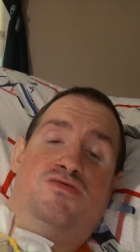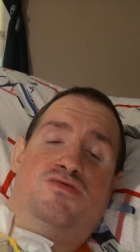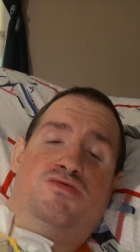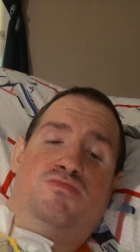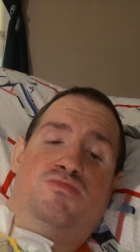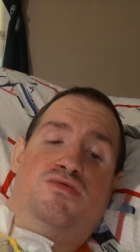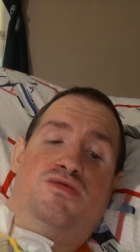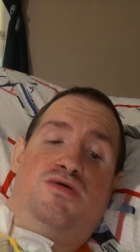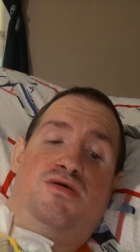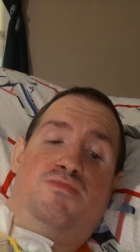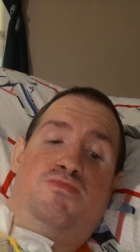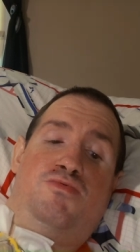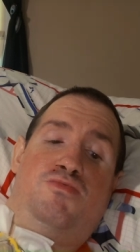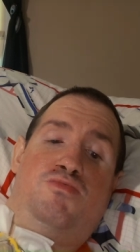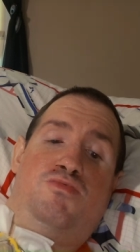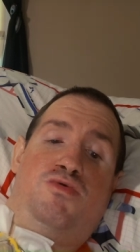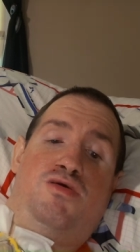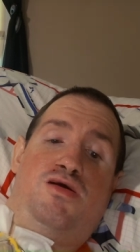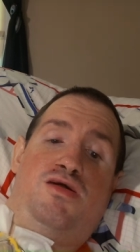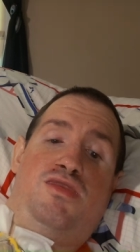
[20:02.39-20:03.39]
So number
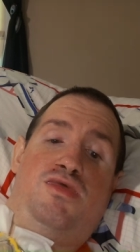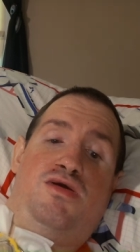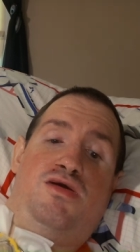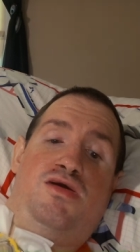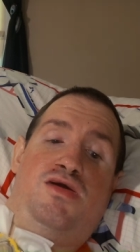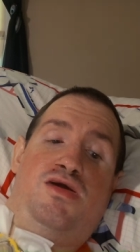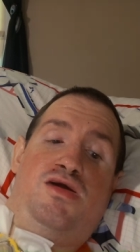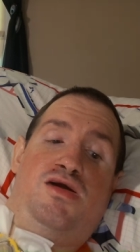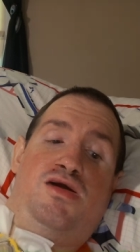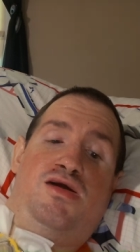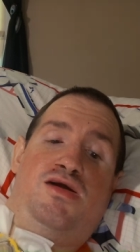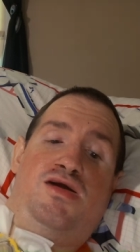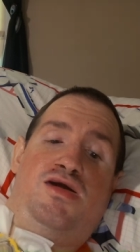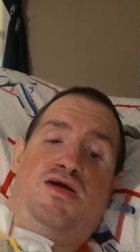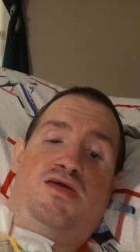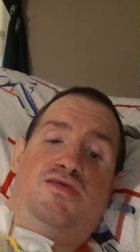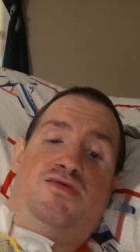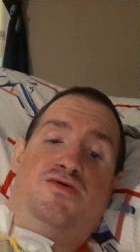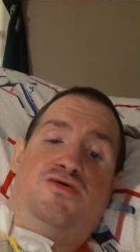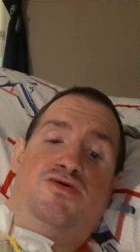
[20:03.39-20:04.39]
one, I
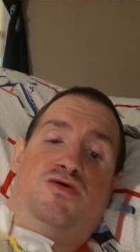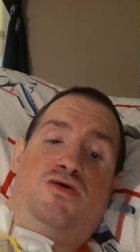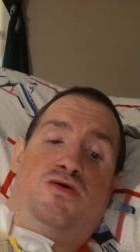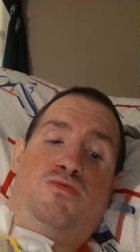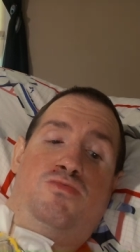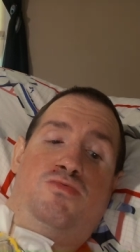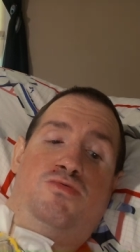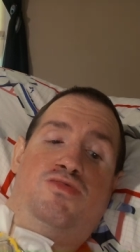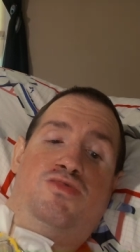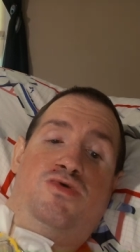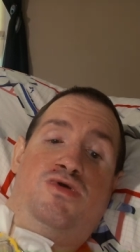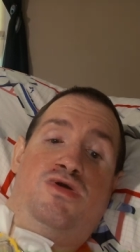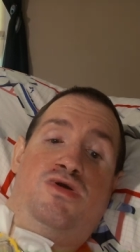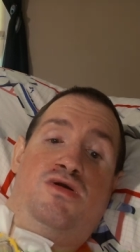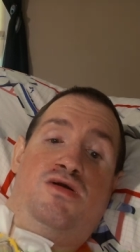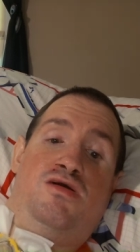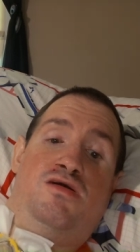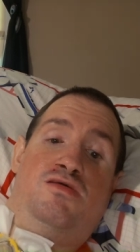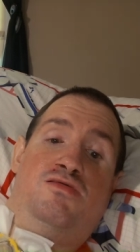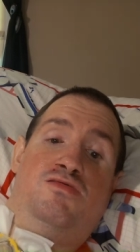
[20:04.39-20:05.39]
had to go with
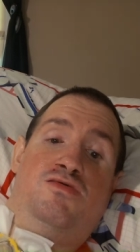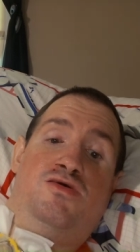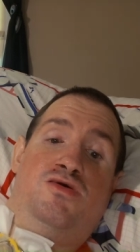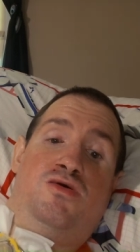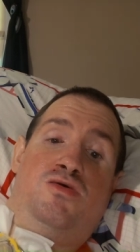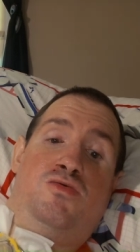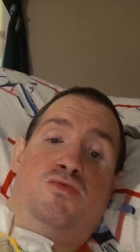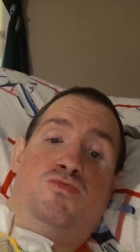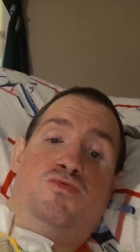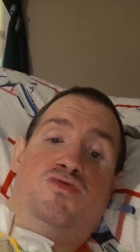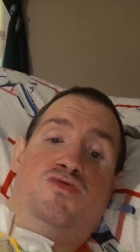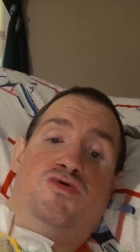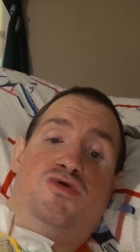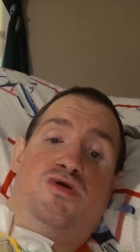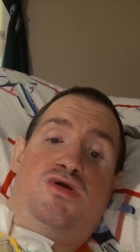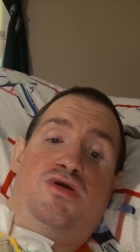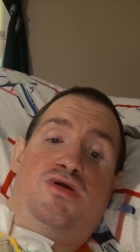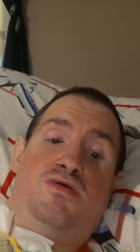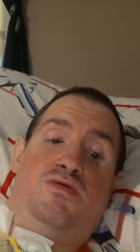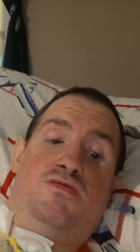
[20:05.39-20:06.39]
the, the
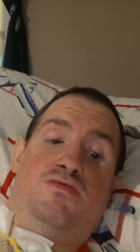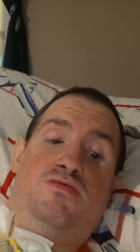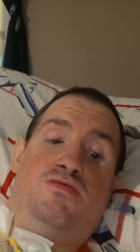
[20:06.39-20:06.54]
OG,